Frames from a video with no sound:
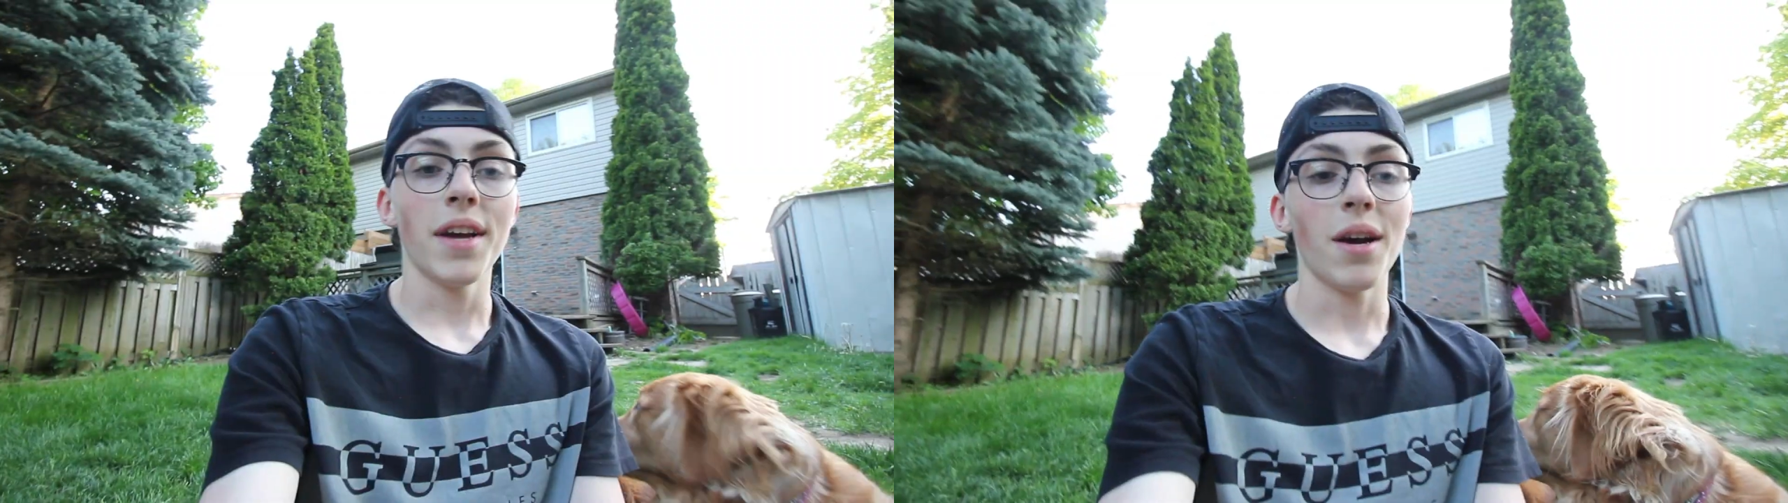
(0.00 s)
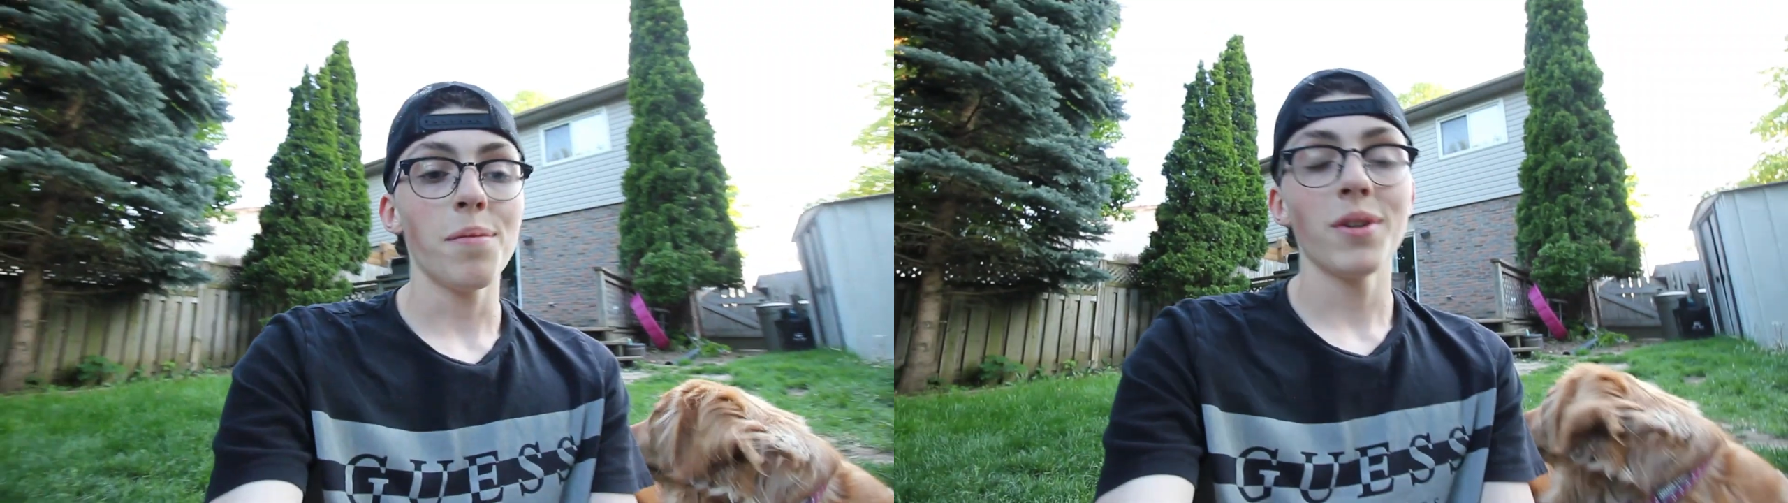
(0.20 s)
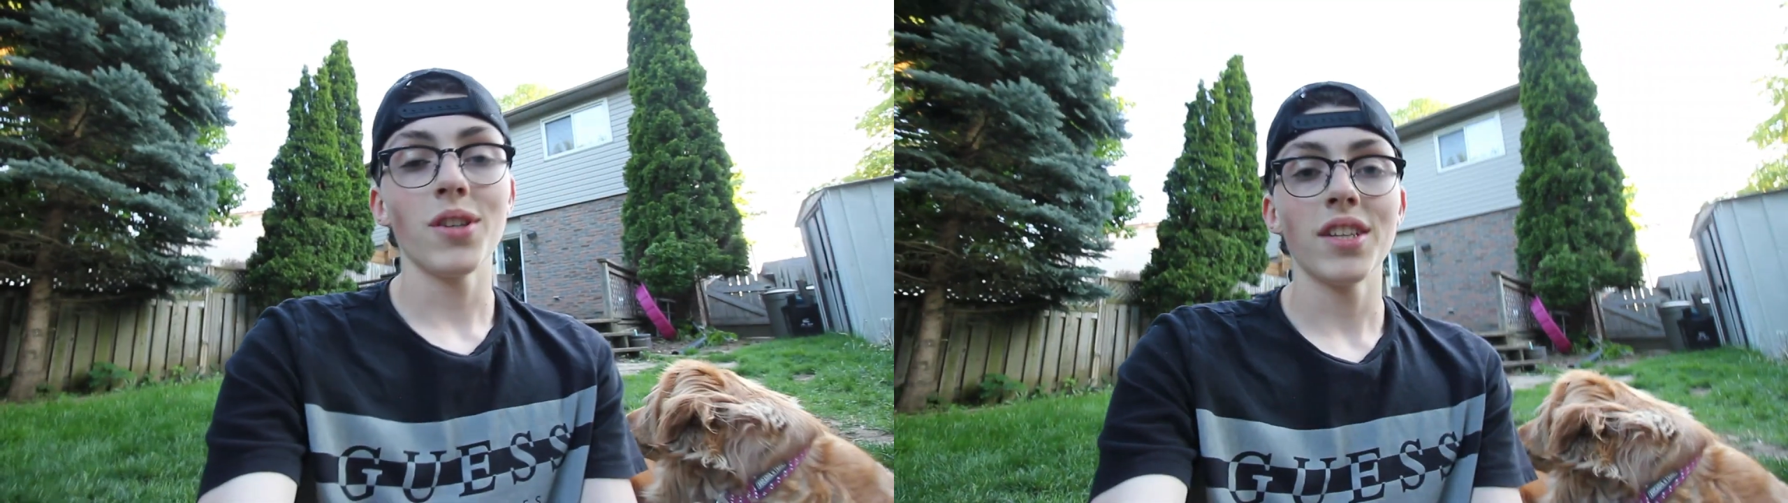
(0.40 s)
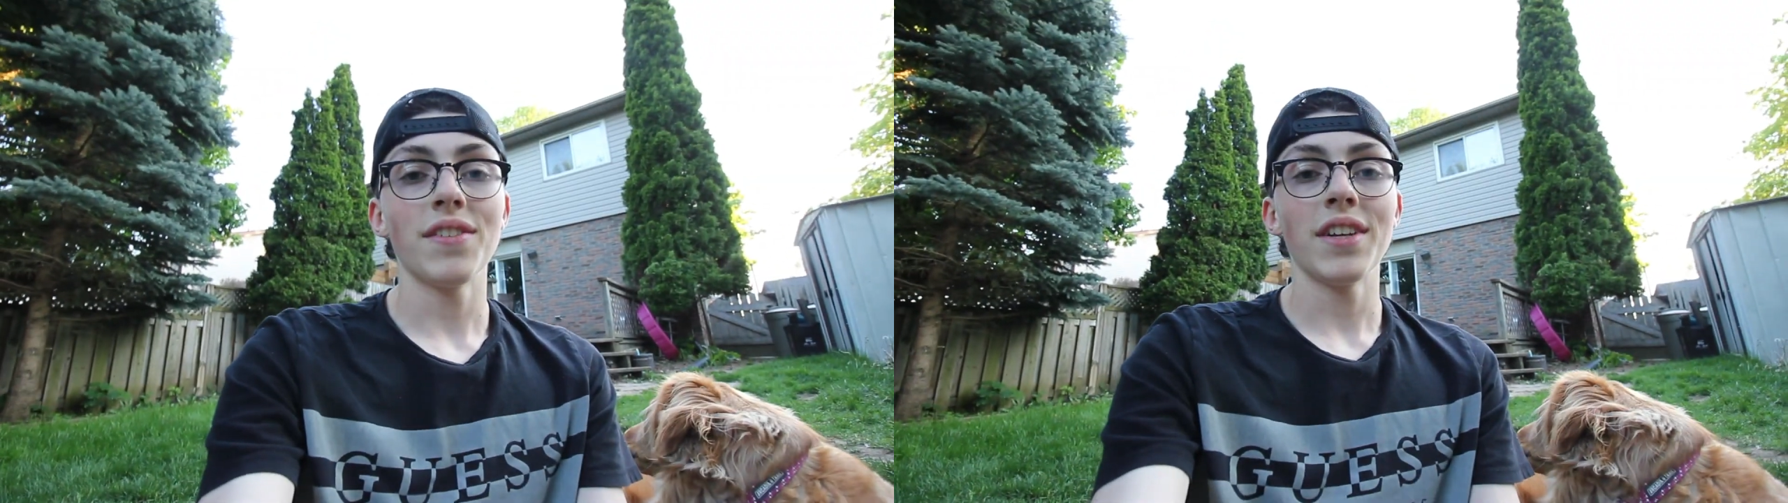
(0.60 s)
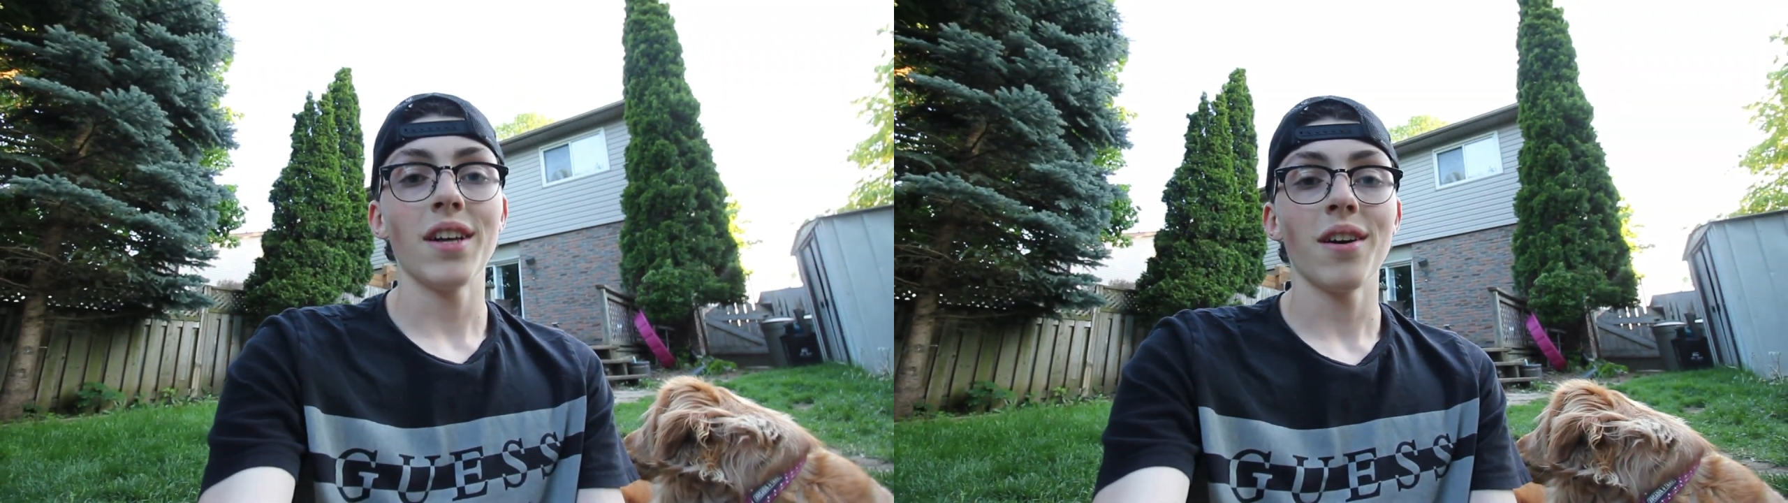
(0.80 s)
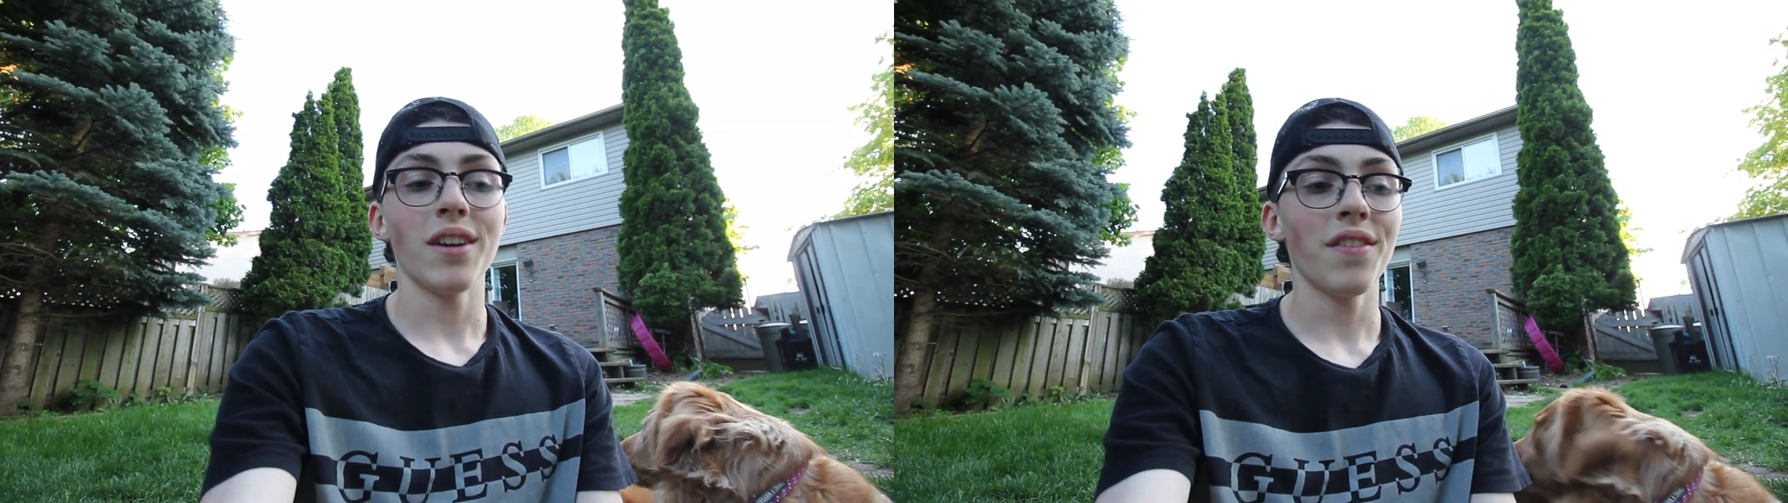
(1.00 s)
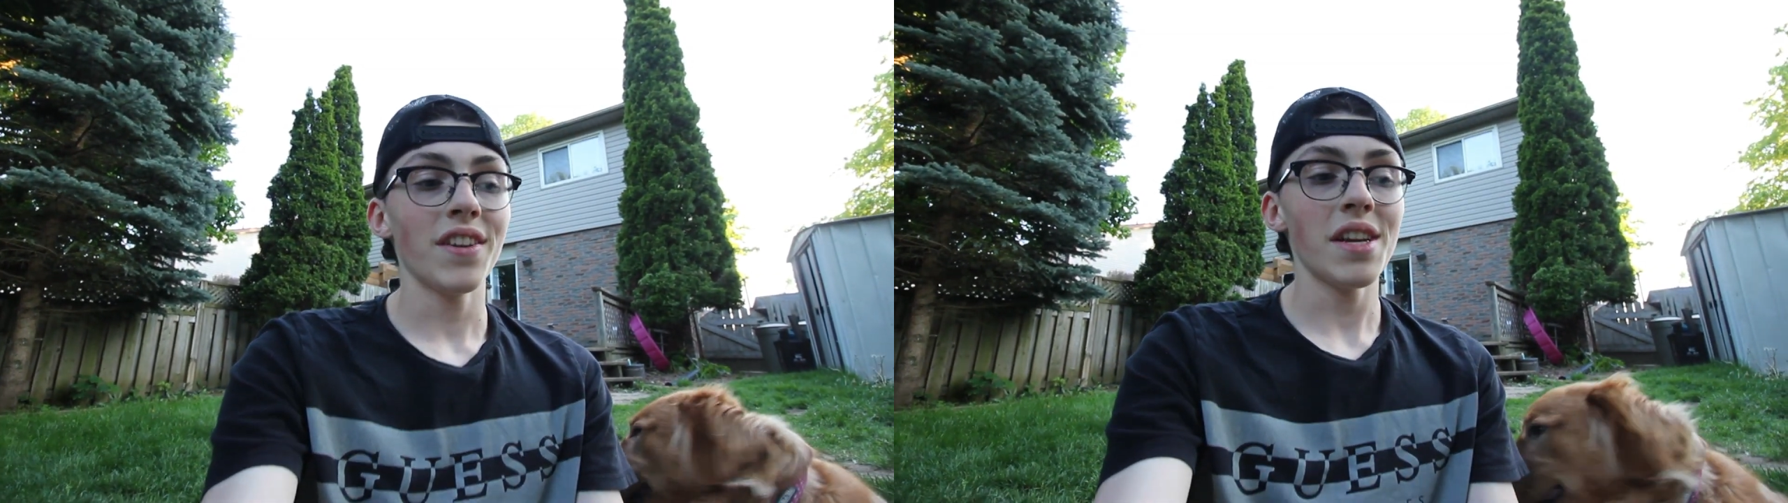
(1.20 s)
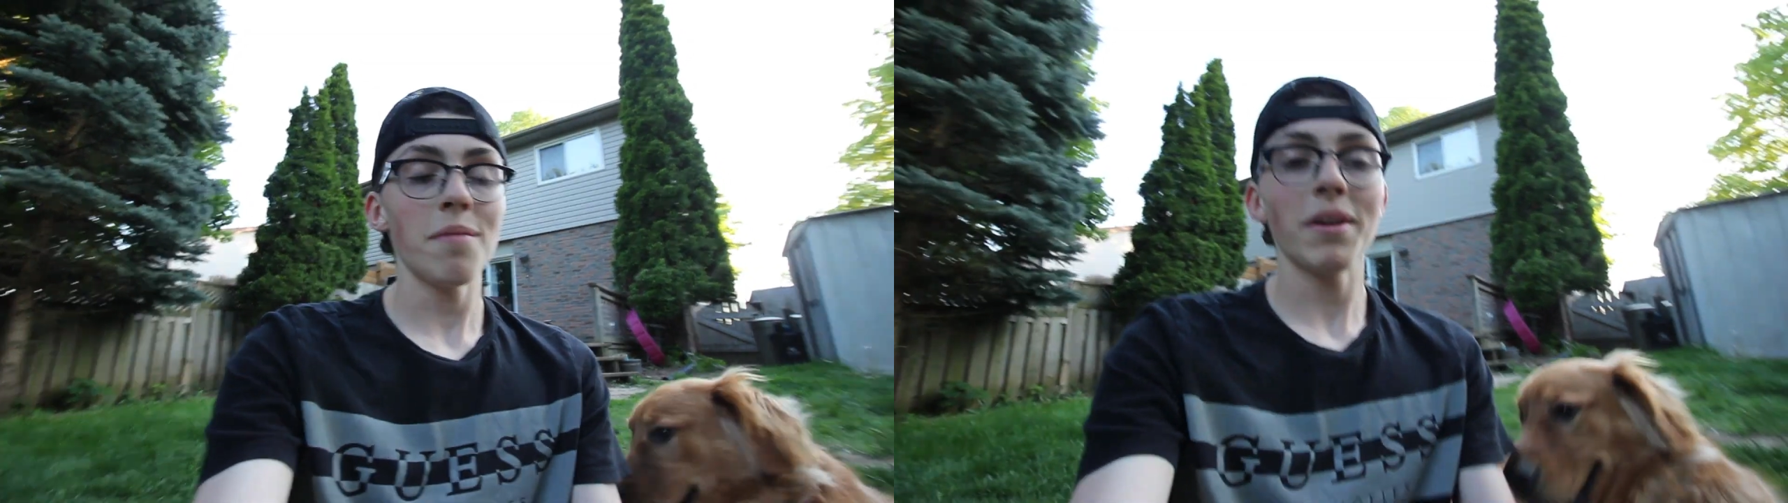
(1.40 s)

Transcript: I hope you enjoyed this video, and if you did,